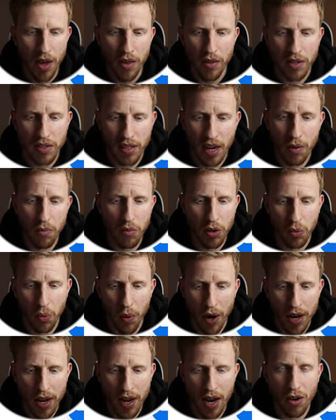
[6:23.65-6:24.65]
The same with
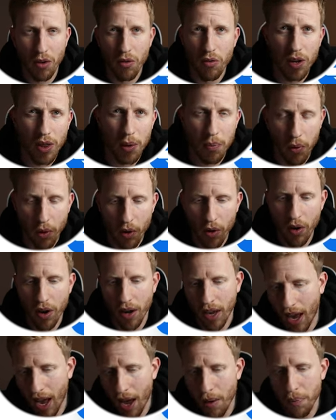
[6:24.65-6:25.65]
weight. I don't really put a
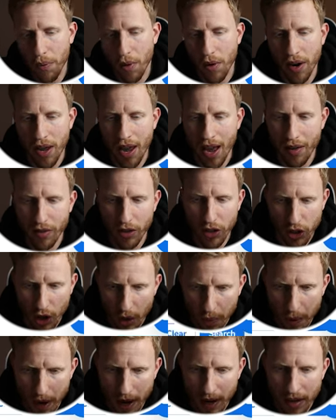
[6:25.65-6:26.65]
cap on it at the
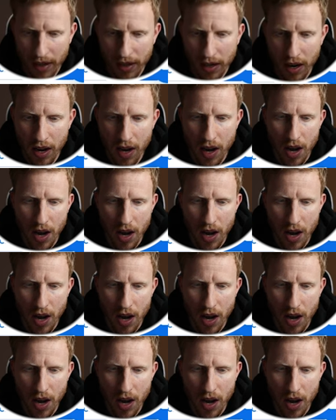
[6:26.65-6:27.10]
top end.